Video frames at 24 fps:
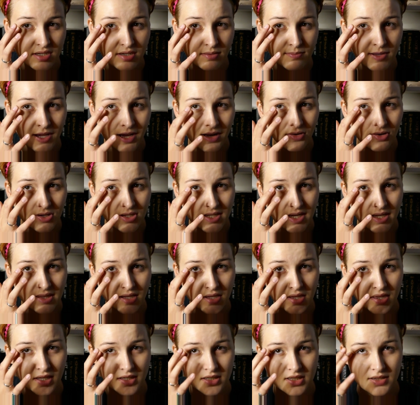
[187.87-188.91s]
to me I would say
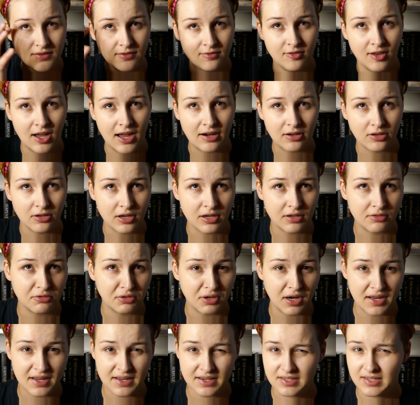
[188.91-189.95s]
that The Devouring
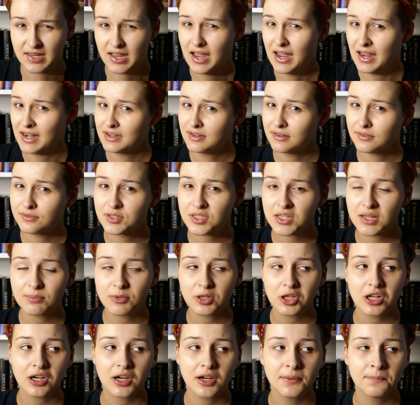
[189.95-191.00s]
Grey is kind of
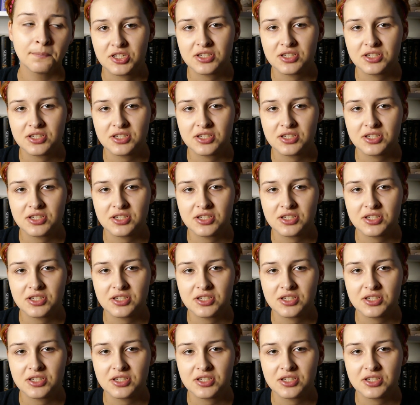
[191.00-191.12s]
similar.